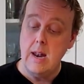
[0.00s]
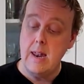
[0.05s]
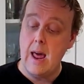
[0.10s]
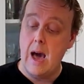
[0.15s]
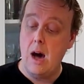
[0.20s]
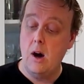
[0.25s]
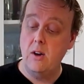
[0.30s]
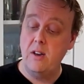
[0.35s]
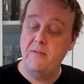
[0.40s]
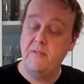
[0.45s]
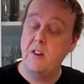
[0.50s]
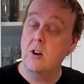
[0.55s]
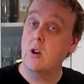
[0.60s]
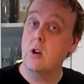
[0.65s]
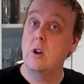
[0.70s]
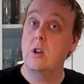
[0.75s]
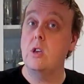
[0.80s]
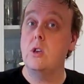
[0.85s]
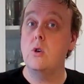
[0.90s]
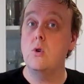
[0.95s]
Now, if you're
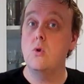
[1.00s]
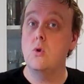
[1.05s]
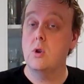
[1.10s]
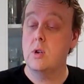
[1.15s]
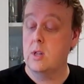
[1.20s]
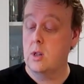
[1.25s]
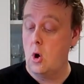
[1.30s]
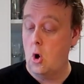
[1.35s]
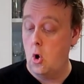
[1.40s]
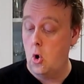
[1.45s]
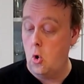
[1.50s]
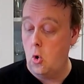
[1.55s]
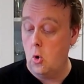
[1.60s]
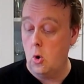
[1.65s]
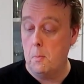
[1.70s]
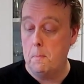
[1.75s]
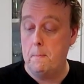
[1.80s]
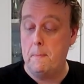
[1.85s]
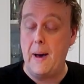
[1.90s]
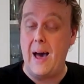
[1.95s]
going to use the
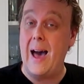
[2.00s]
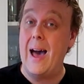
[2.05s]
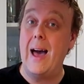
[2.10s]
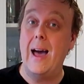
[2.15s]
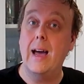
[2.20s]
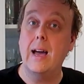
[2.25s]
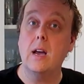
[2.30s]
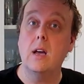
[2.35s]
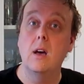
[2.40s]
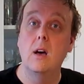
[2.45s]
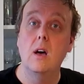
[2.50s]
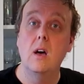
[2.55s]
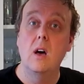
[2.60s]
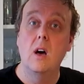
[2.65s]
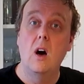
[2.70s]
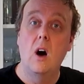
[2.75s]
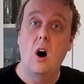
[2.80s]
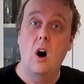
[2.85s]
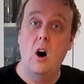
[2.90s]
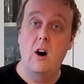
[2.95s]
whole bag
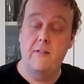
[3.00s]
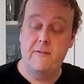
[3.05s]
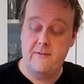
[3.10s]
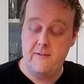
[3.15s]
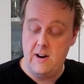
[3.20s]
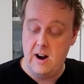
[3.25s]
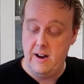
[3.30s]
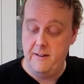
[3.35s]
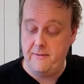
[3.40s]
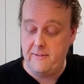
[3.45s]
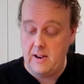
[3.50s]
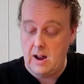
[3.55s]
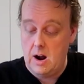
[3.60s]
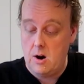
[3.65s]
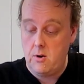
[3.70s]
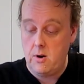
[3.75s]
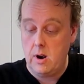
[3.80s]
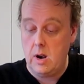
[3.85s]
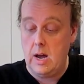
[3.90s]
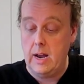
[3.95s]
of rye
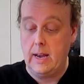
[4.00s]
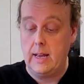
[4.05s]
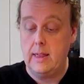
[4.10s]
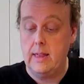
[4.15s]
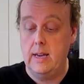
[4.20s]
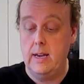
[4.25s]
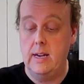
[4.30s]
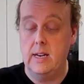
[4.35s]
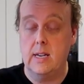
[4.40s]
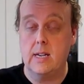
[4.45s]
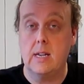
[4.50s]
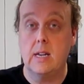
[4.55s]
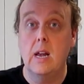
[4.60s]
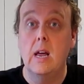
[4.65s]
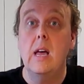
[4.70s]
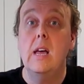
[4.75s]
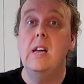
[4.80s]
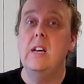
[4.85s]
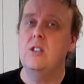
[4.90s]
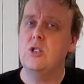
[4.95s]
flour like this,
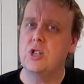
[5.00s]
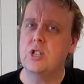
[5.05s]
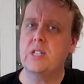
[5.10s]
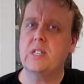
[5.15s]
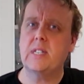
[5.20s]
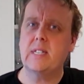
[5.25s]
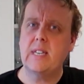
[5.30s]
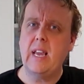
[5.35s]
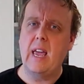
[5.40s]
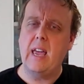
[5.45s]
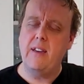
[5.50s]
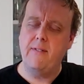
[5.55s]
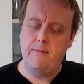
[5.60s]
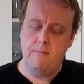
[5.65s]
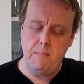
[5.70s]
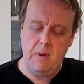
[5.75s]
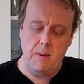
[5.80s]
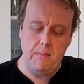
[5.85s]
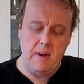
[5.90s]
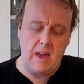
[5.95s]
just save
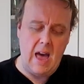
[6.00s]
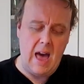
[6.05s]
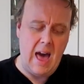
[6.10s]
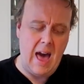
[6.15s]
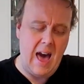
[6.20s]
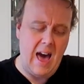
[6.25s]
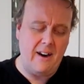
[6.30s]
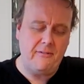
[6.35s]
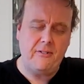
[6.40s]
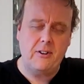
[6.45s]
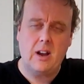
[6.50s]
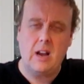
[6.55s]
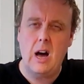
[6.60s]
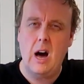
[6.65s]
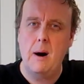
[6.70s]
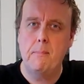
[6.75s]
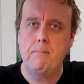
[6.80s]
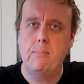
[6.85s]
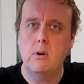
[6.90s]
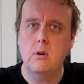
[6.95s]
maybe half a
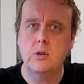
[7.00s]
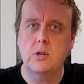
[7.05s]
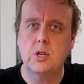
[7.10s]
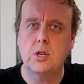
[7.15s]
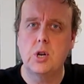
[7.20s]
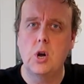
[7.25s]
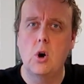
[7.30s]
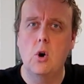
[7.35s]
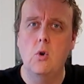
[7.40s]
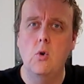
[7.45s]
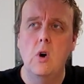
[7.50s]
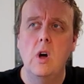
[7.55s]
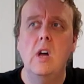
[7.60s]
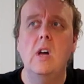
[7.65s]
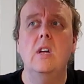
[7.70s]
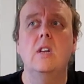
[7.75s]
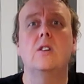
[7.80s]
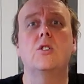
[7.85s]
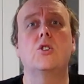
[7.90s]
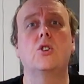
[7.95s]
cup or so
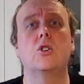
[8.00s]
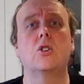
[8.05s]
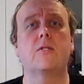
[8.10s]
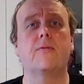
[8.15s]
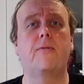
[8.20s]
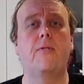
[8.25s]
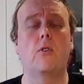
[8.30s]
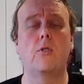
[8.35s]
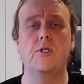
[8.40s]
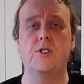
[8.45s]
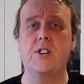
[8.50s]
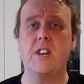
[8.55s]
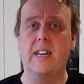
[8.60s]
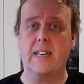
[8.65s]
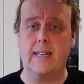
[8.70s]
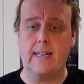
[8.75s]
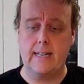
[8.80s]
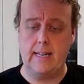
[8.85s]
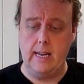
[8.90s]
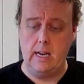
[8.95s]
just for
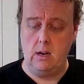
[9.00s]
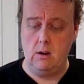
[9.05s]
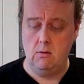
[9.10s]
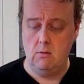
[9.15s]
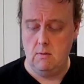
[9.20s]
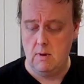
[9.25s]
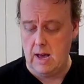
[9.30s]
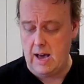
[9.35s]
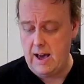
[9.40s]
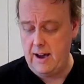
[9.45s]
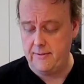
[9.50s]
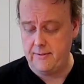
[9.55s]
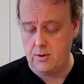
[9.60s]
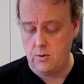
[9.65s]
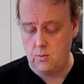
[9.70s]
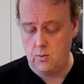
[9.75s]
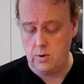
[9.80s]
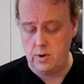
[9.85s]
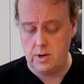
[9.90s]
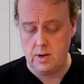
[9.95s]
dusting
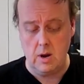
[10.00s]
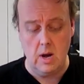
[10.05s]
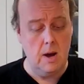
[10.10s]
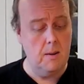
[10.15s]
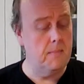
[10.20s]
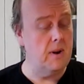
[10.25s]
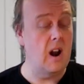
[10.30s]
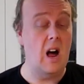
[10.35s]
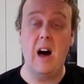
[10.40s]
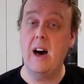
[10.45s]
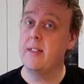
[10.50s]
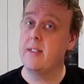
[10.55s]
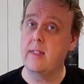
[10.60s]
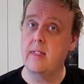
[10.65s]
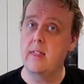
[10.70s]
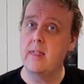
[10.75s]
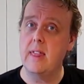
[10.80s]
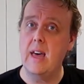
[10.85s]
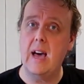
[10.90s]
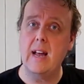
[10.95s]
afterwards. But other
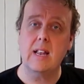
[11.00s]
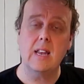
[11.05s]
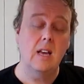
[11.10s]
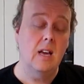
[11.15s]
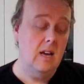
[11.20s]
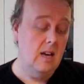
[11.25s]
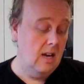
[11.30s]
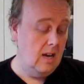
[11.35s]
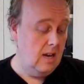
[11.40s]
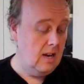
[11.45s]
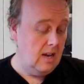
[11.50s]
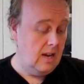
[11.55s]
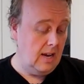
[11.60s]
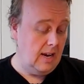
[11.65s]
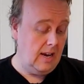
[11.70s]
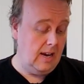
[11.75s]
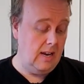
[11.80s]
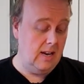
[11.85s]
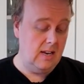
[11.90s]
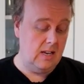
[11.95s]
than that,
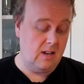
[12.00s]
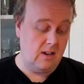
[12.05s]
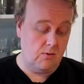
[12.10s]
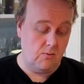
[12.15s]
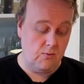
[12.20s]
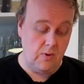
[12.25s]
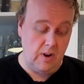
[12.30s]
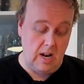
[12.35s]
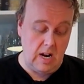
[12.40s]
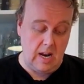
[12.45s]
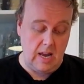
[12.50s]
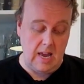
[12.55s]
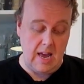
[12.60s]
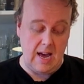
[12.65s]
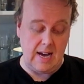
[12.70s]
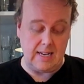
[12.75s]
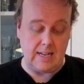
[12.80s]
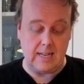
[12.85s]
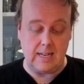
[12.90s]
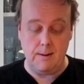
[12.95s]
it is really
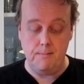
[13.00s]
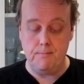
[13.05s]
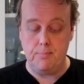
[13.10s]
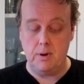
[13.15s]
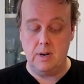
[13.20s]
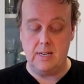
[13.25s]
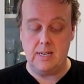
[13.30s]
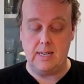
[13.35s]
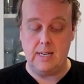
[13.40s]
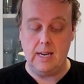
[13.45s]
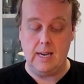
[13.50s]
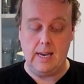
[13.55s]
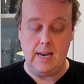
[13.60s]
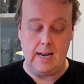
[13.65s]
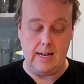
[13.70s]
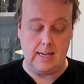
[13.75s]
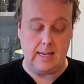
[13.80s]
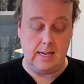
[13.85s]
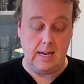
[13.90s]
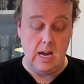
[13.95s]
as simple as it
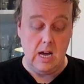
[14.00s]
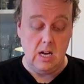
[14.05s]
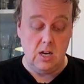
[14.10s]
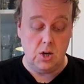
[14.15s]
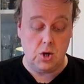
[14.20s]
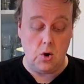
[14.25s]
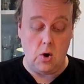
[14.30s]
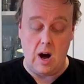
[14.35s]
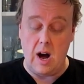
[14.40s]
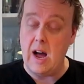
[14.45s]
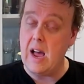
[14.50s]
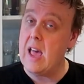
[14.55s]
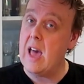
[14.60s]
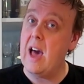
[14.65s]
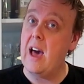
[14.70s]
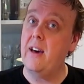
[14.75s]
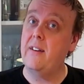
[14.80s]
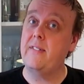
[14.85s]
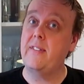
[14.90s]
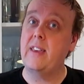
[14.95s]
gets. So I
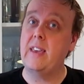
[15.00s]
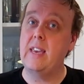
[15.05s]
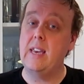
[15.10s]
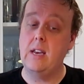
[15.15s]
have